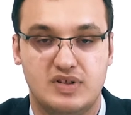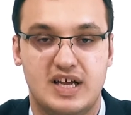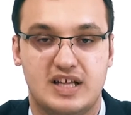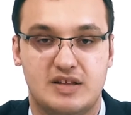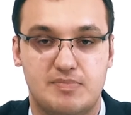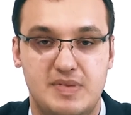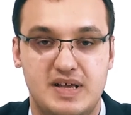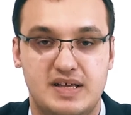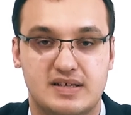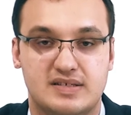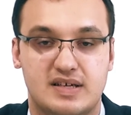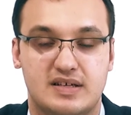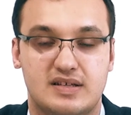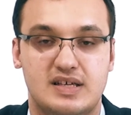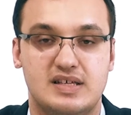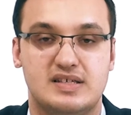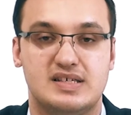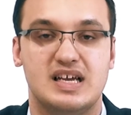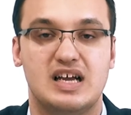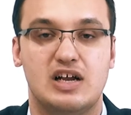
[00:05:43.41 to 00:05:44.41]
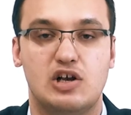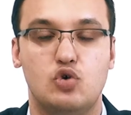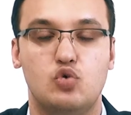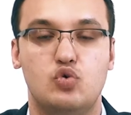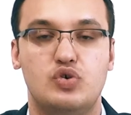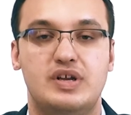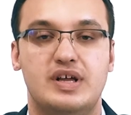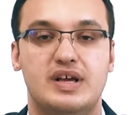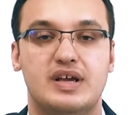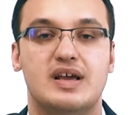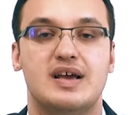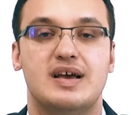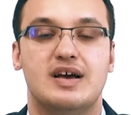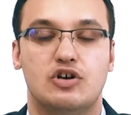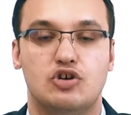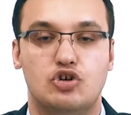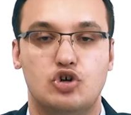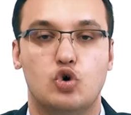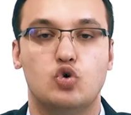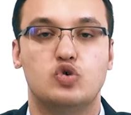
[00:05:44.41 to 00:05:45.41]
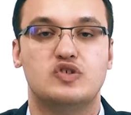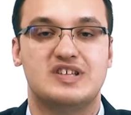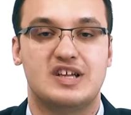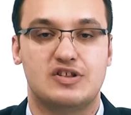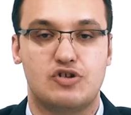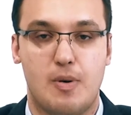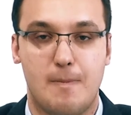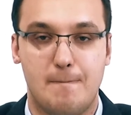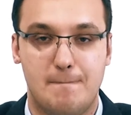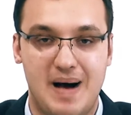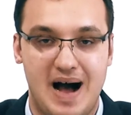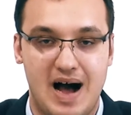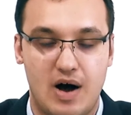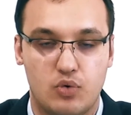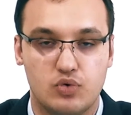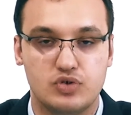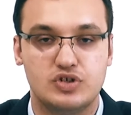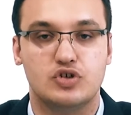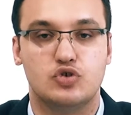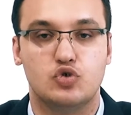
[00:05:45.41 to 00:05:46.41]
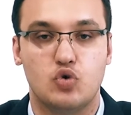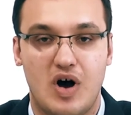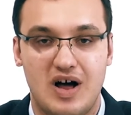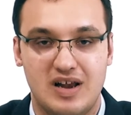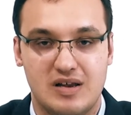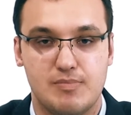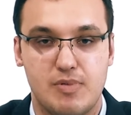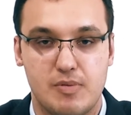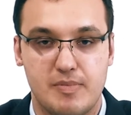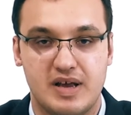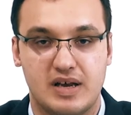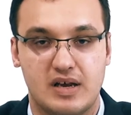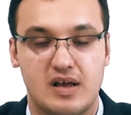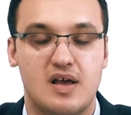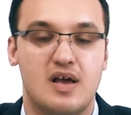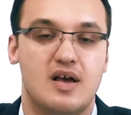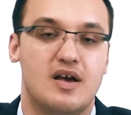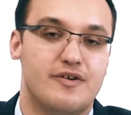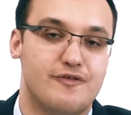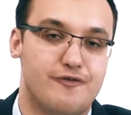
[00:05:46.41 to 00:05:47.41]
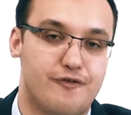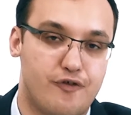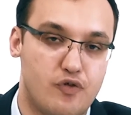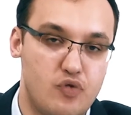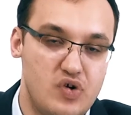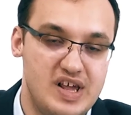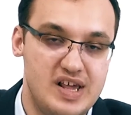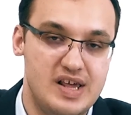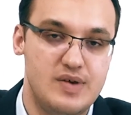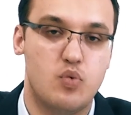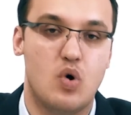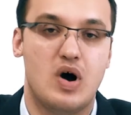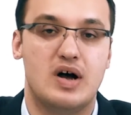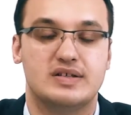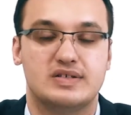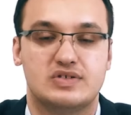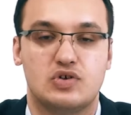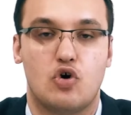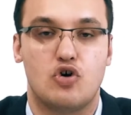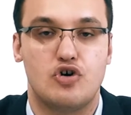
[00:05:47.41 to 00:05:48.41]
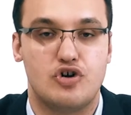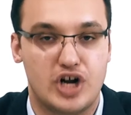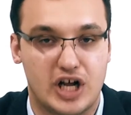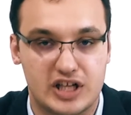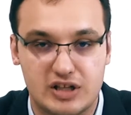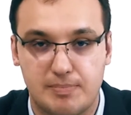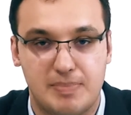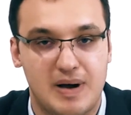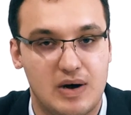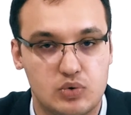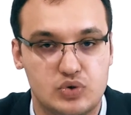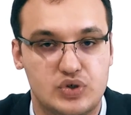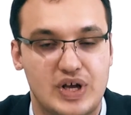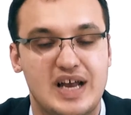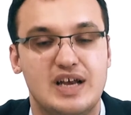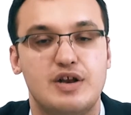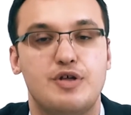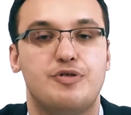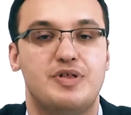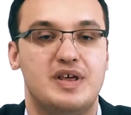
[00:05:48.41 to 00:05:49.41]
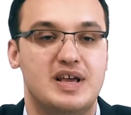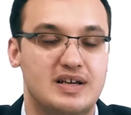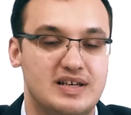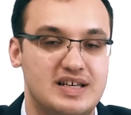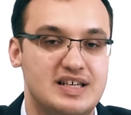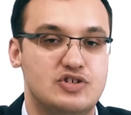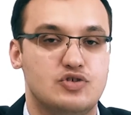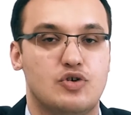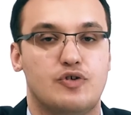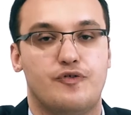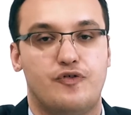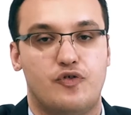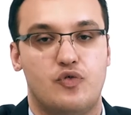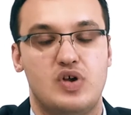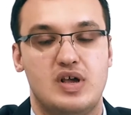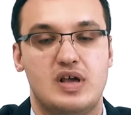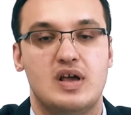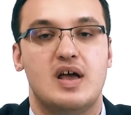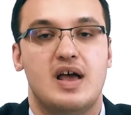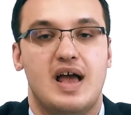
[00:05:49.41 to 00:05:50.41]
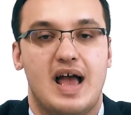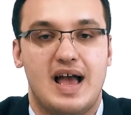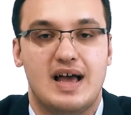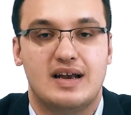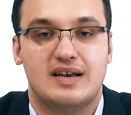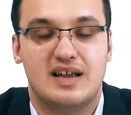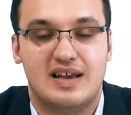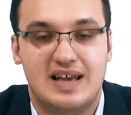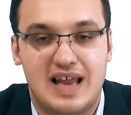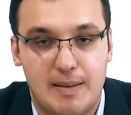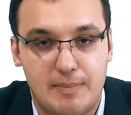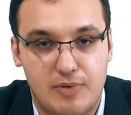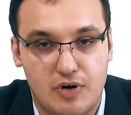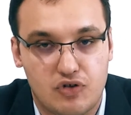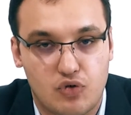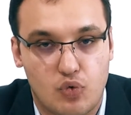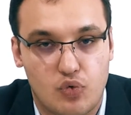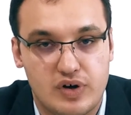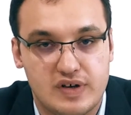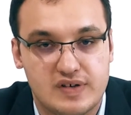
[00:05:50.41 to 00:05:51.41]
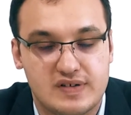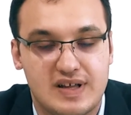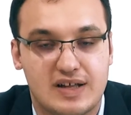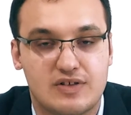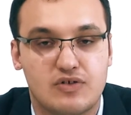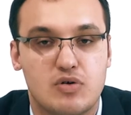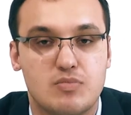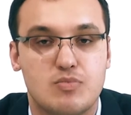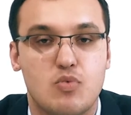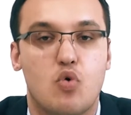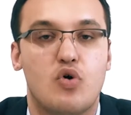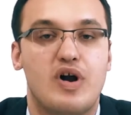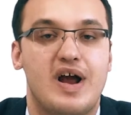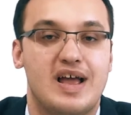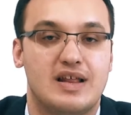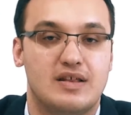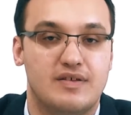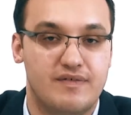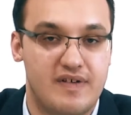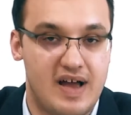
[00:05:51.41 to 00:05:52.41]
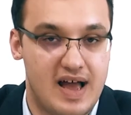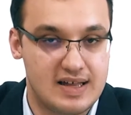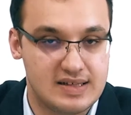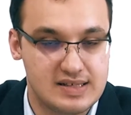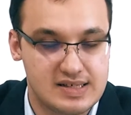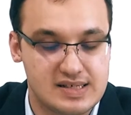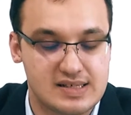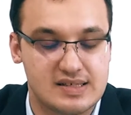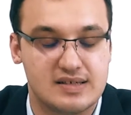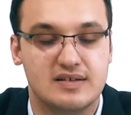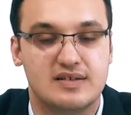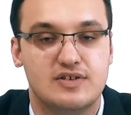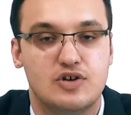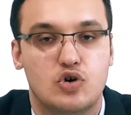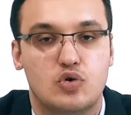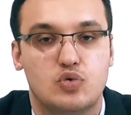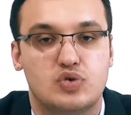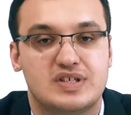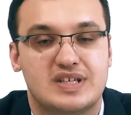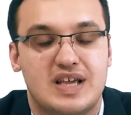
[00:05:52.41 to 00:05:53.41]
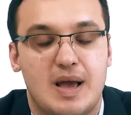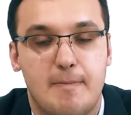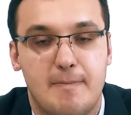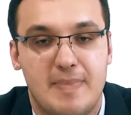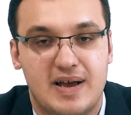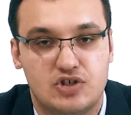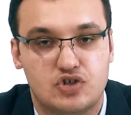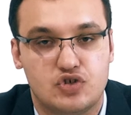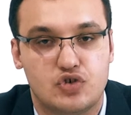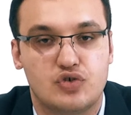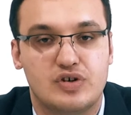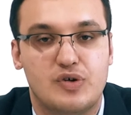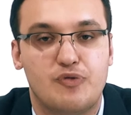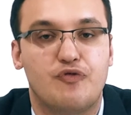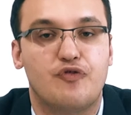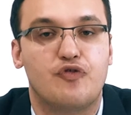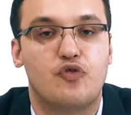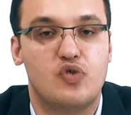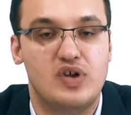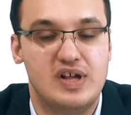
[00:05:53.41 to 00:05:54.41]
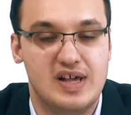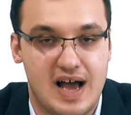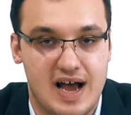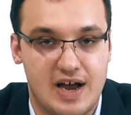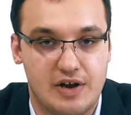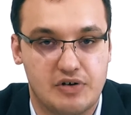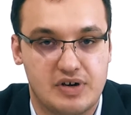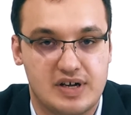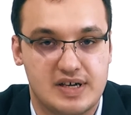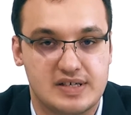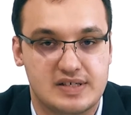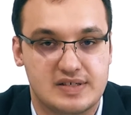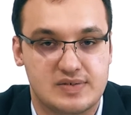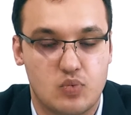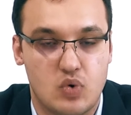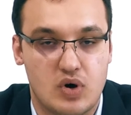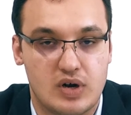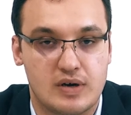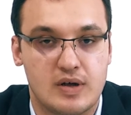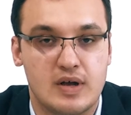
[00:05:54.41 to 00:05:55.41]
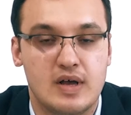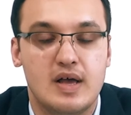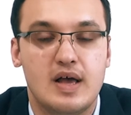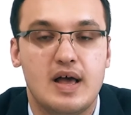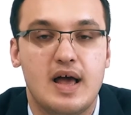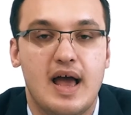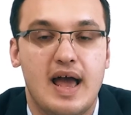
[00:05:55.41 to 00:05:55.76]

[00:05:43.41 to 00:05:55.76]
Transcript: That means that it's including those that are bound to albumin. Free ones are not bound to anything, these are free. And the laboratories that are more advanced, those can measure the free ionized one.